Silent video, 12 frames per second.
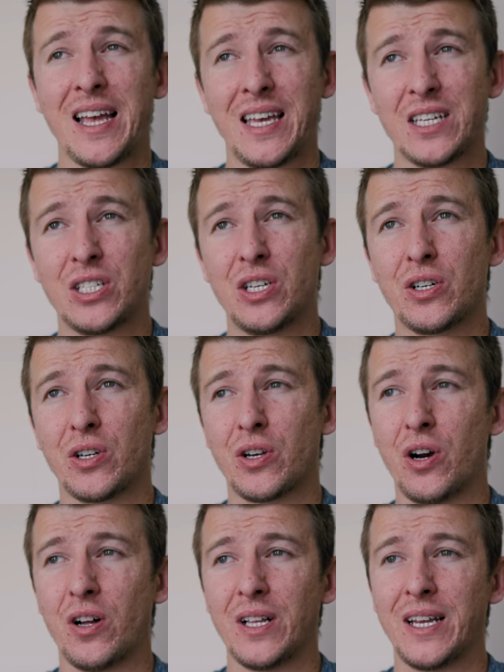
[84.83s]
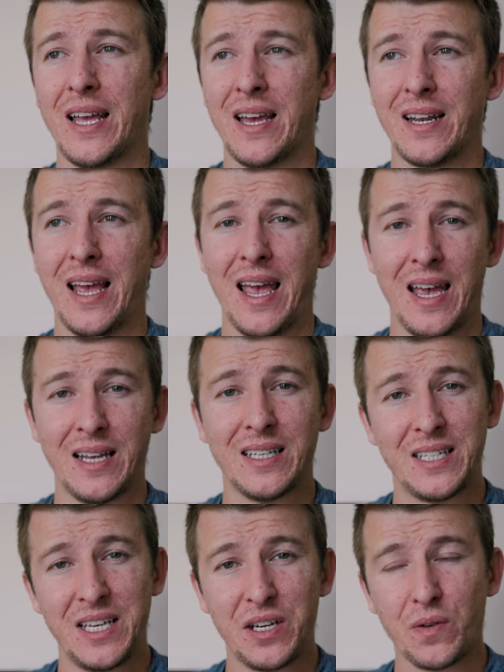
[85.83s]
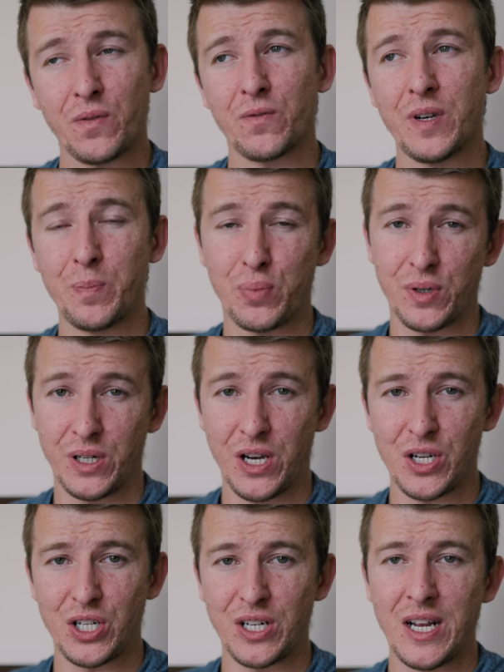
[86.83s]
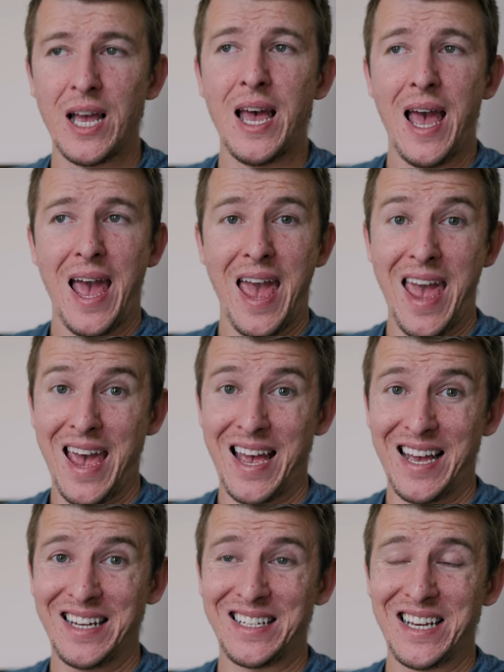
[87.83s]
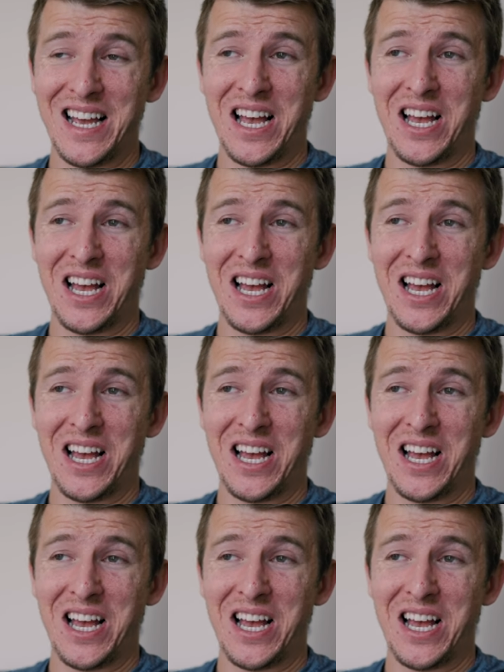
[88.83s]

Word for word: I guess you could call it an antique reproduction. And